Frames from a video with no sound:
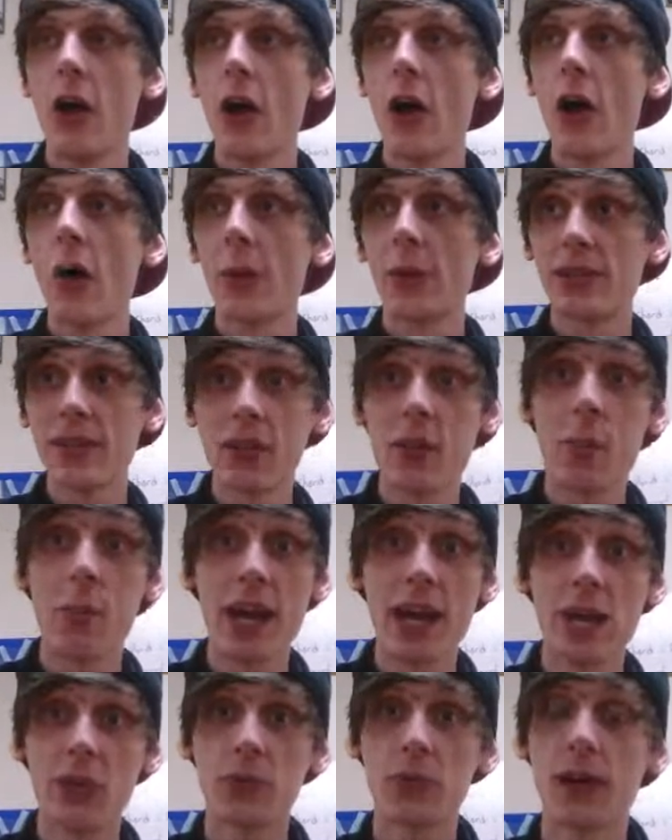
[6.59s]
We're still on
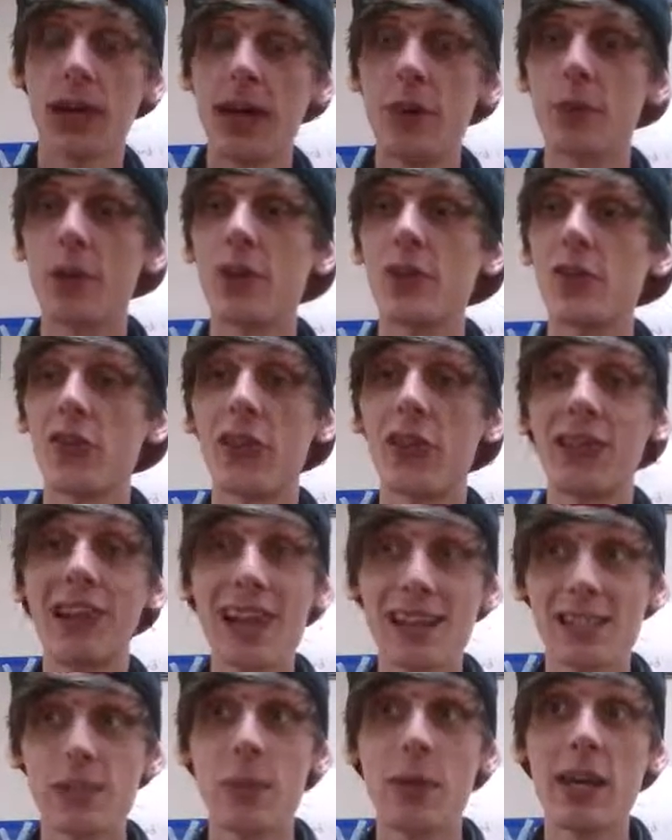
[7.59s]
page 5, we're actually on the
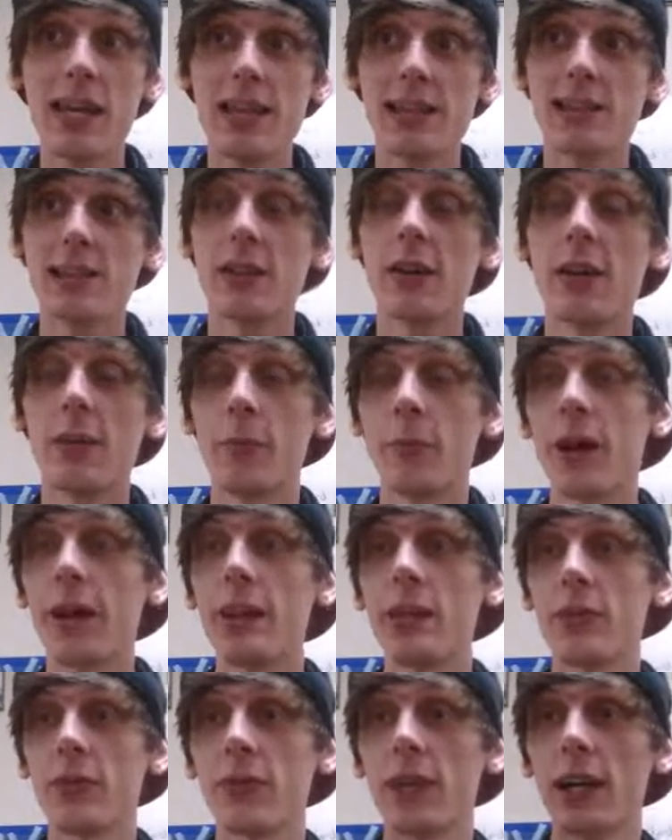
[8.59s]
last piece on
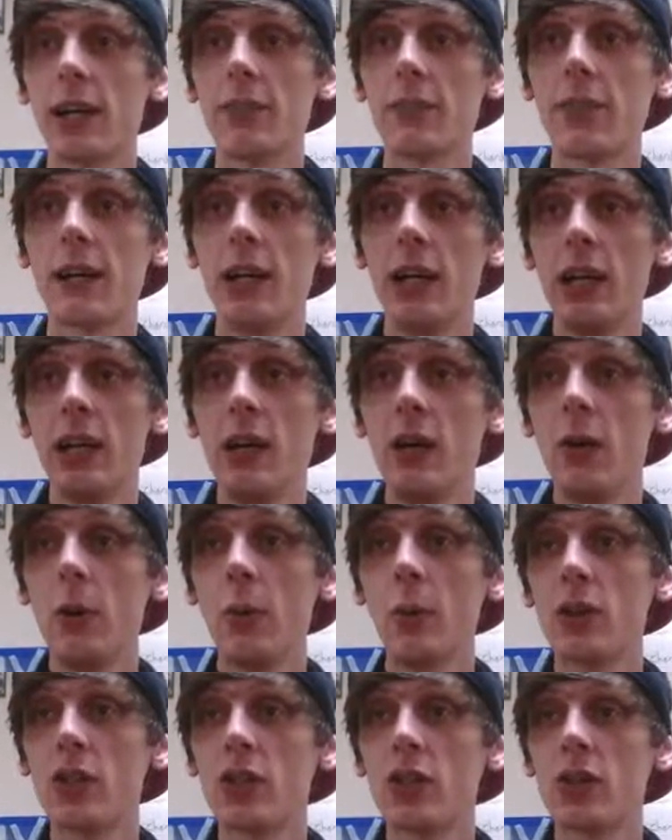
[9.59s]
page 5,
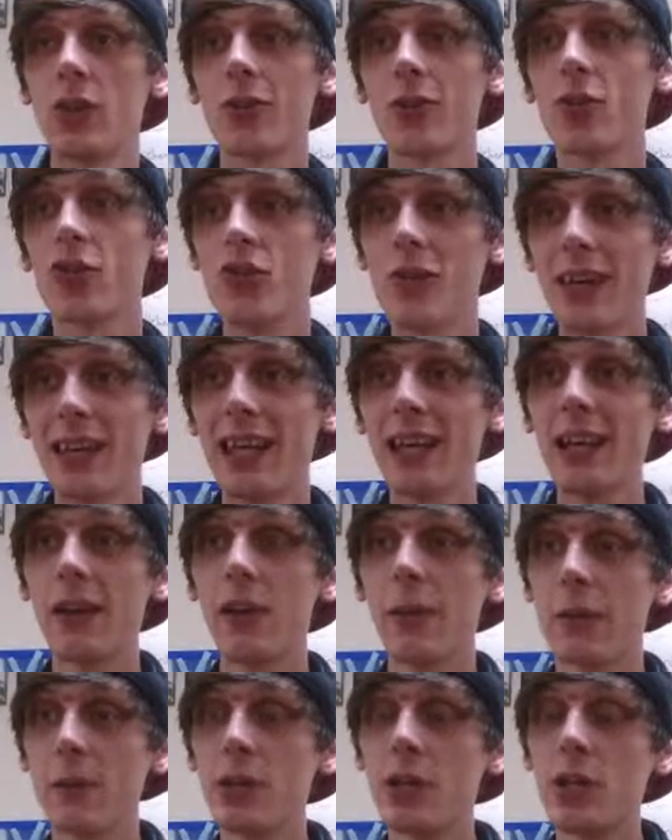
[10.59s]
which is called
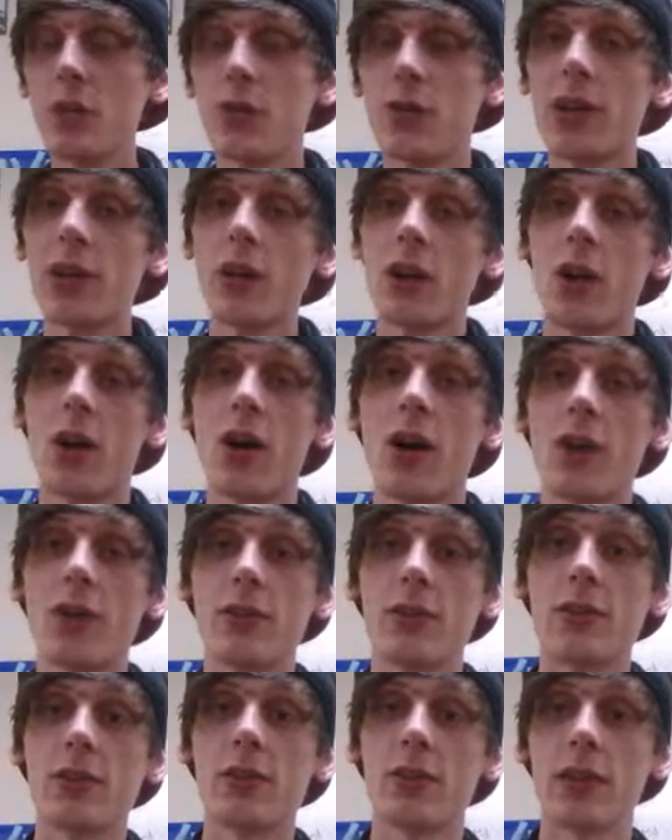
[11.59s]
Striking Three String
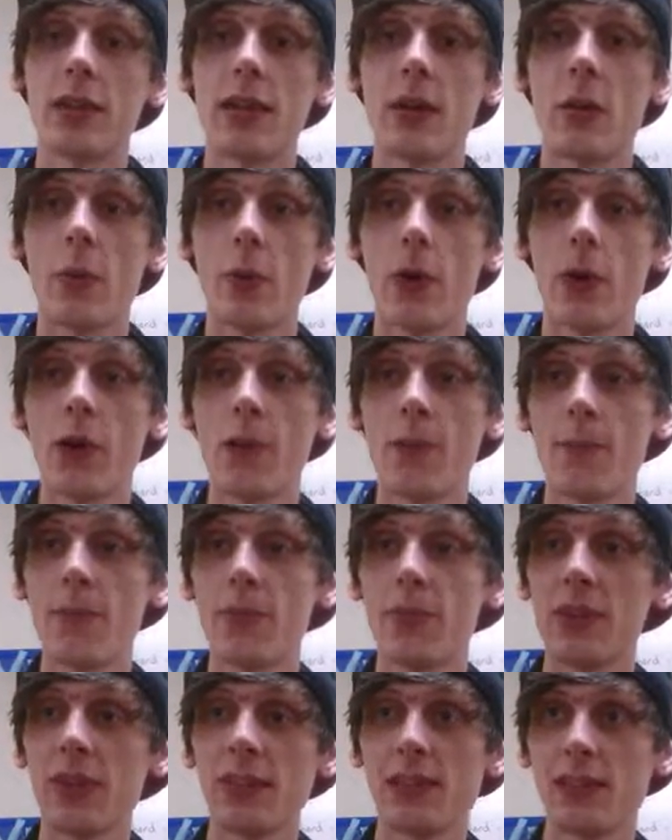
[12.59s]
Chords. Now,
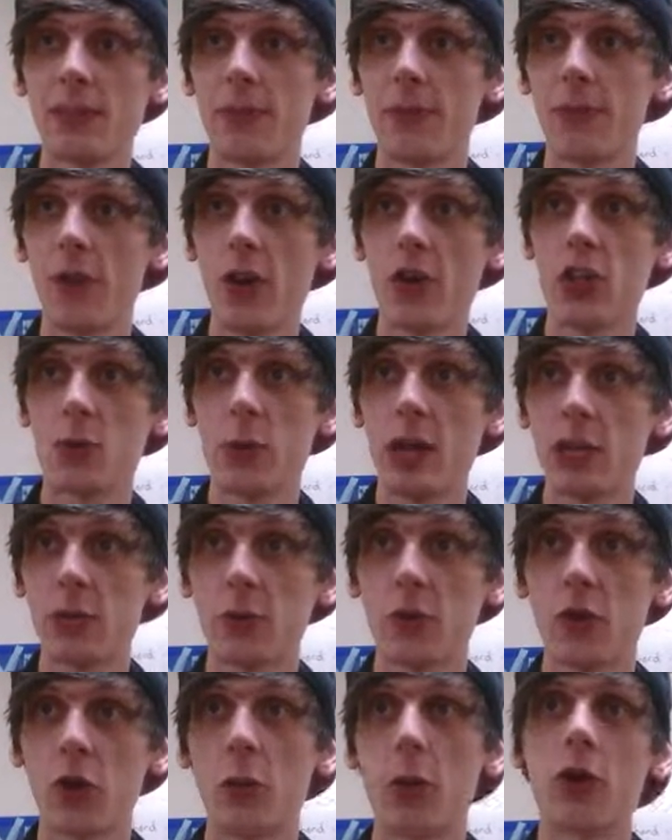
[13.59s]
this is the first
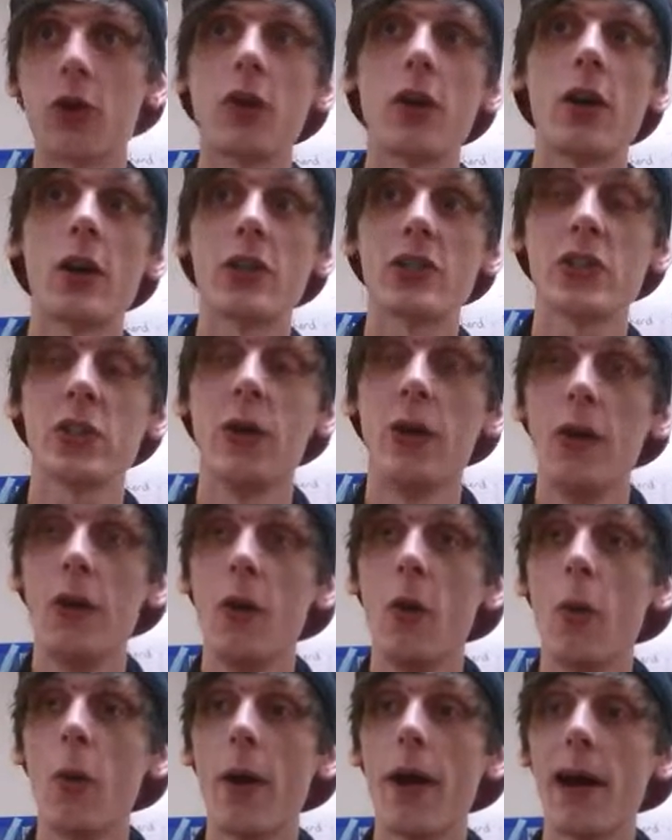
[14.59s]
piece we've come across
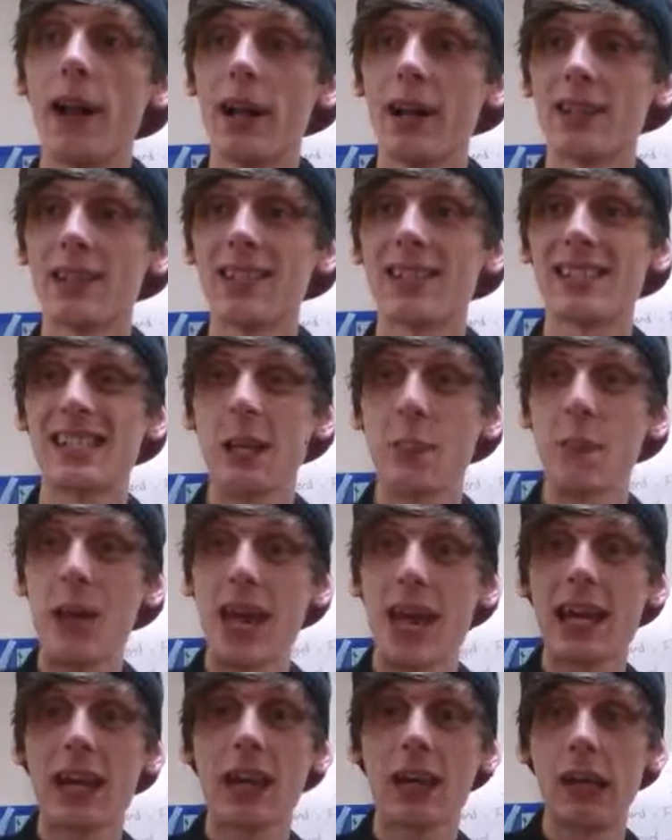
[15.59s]
where it asks us to
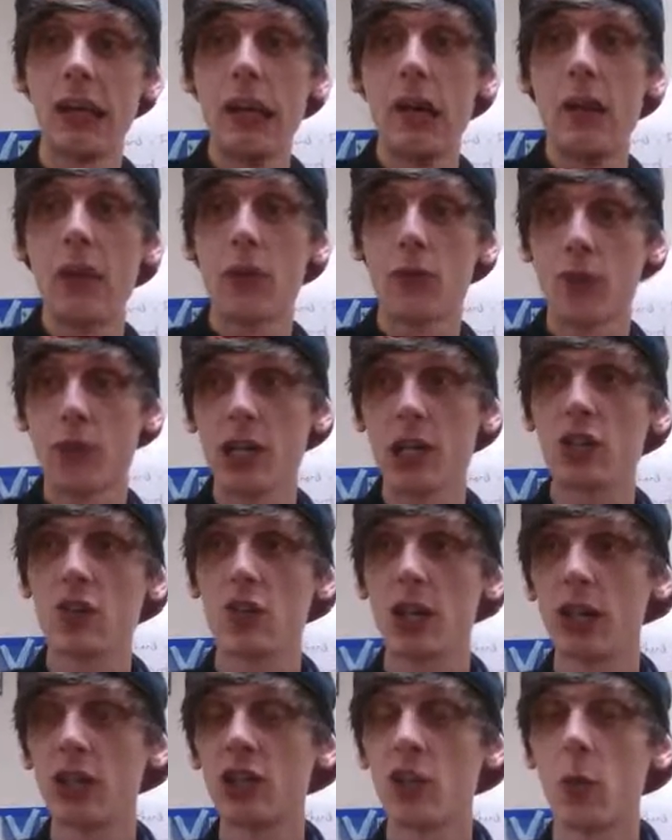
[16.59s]
pick three
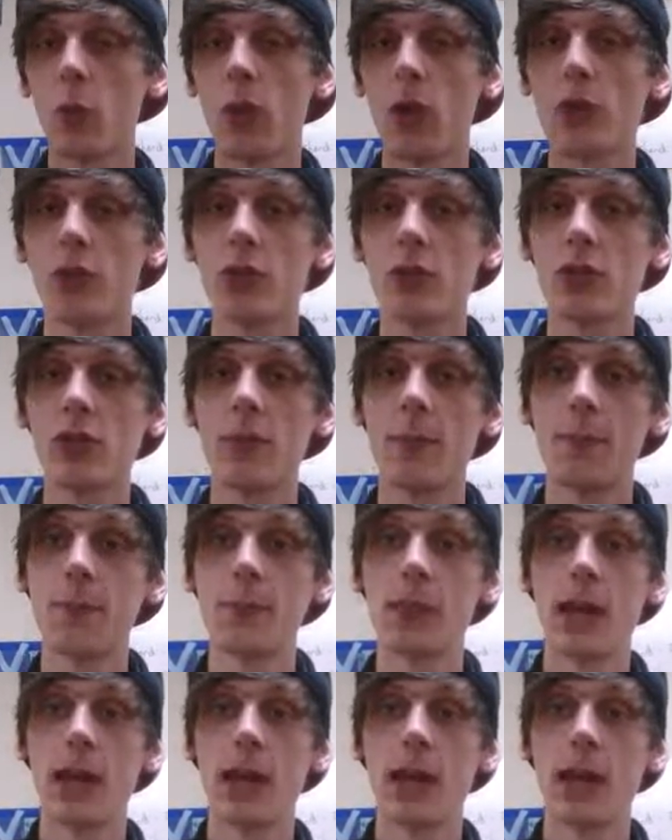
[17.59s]
strings at once.